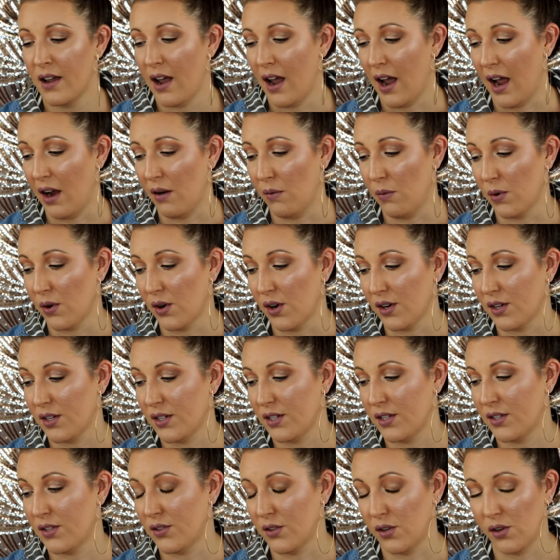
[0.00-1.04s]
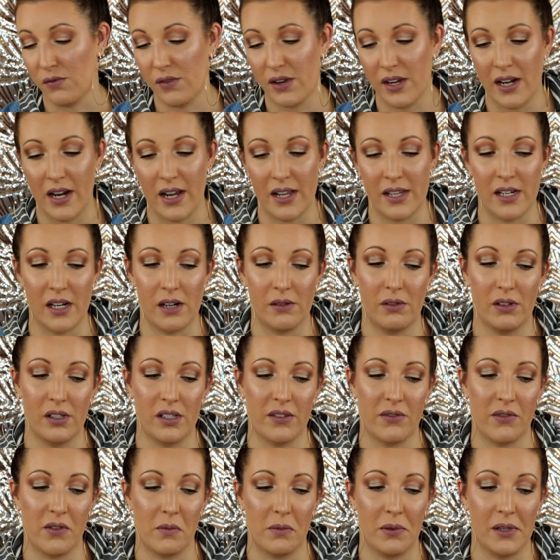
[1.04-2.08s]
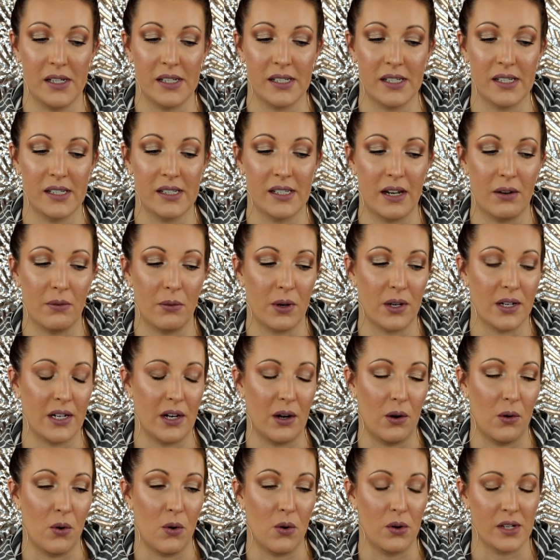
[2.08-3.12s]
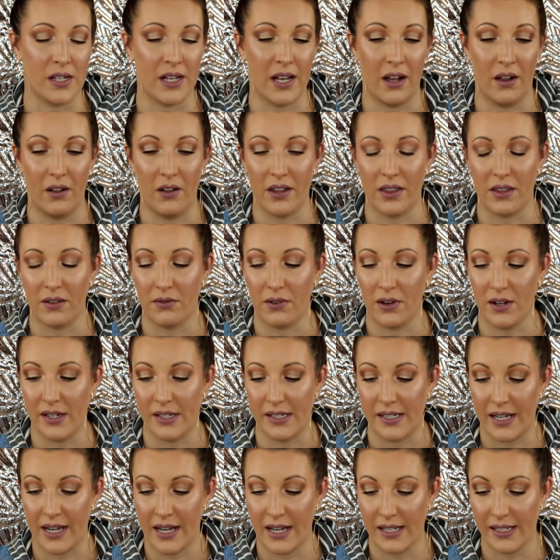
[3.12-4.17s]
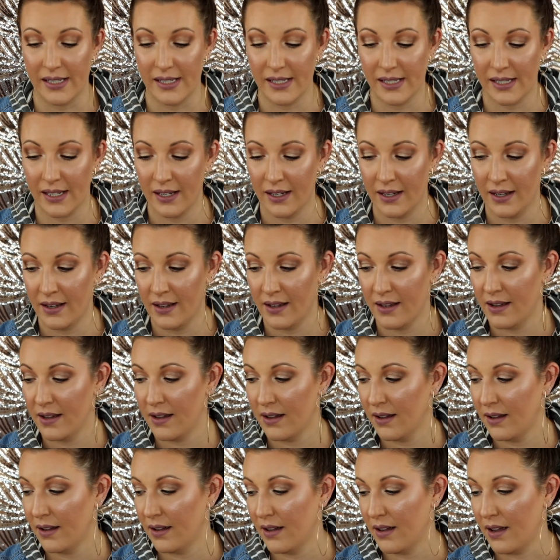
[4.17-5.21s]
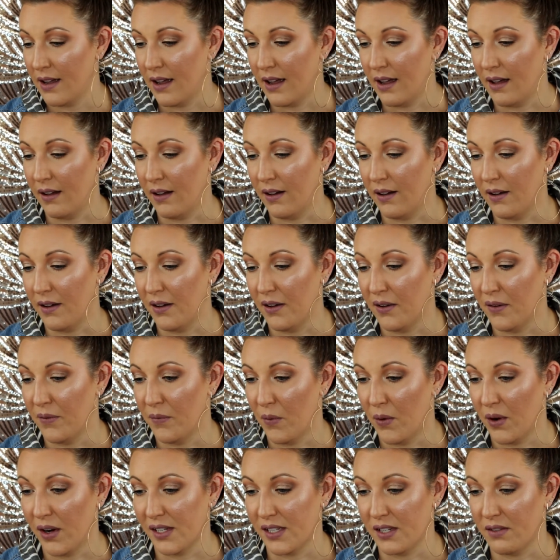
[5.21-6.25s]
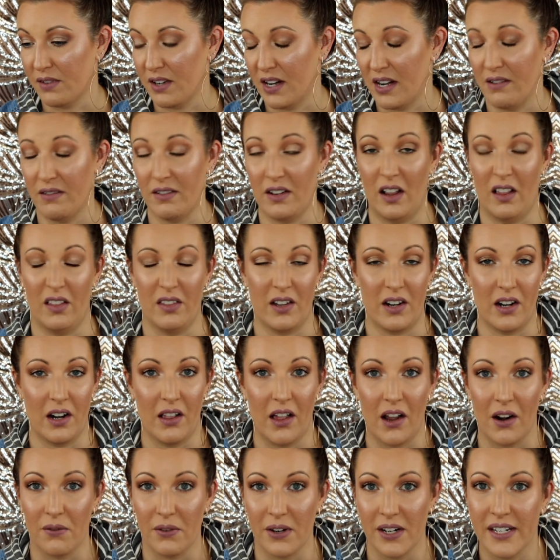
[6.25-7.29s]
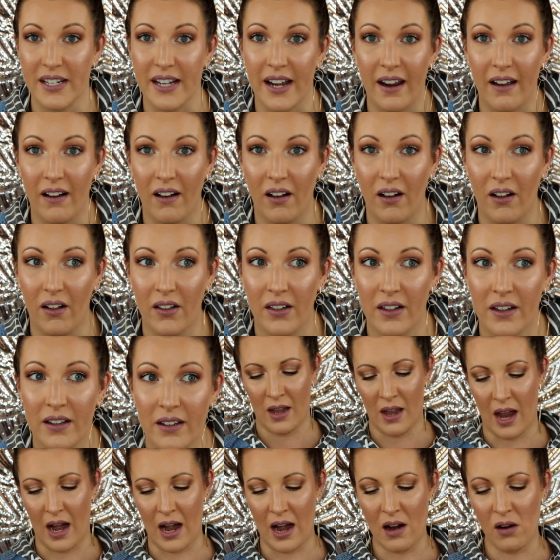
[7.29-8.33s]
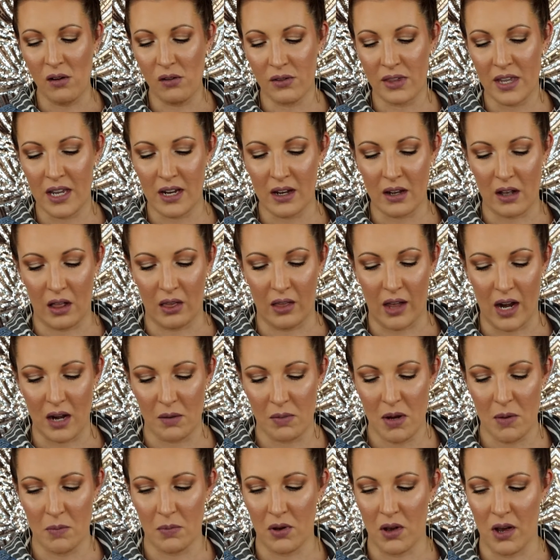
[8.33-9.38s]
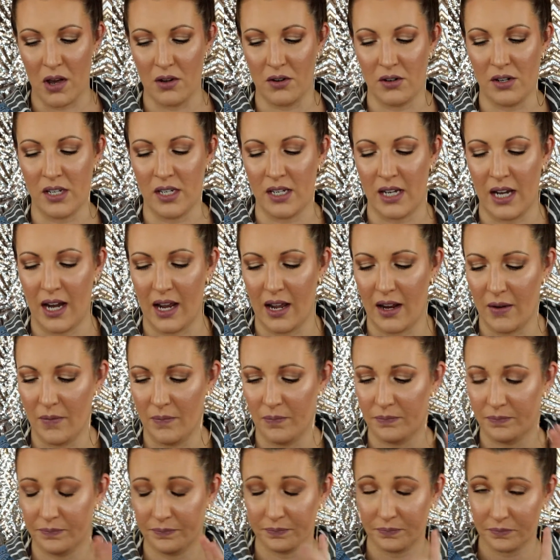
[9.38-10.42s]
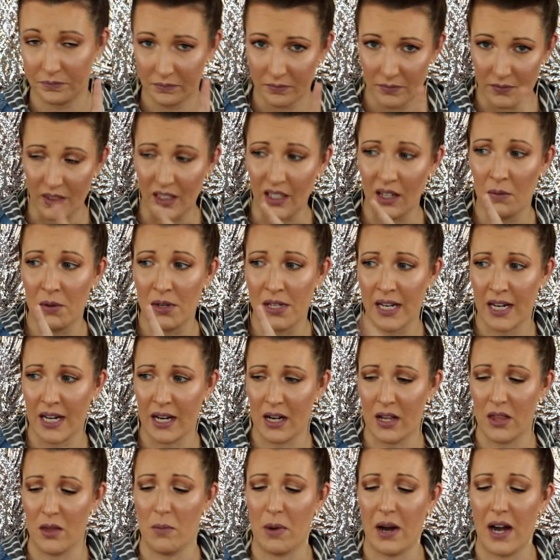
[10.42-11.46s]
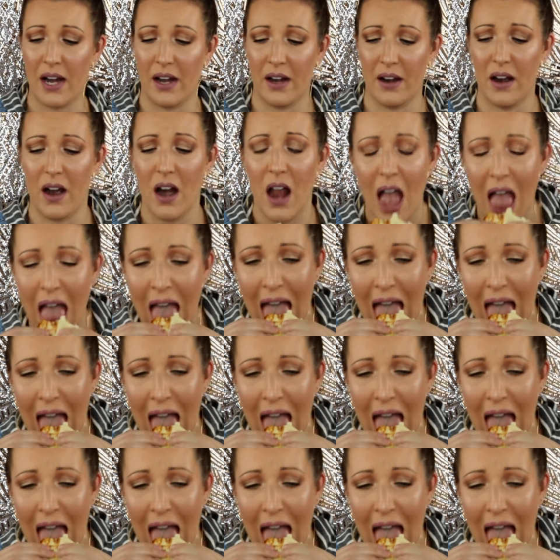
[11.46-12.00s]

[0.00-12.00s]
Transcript: I worked serving at several different places. I worked at a hotel at the front desk. What else have I done? I've done a lot of retail. And I don't think a lot of people understand. I'm going to take another bite here.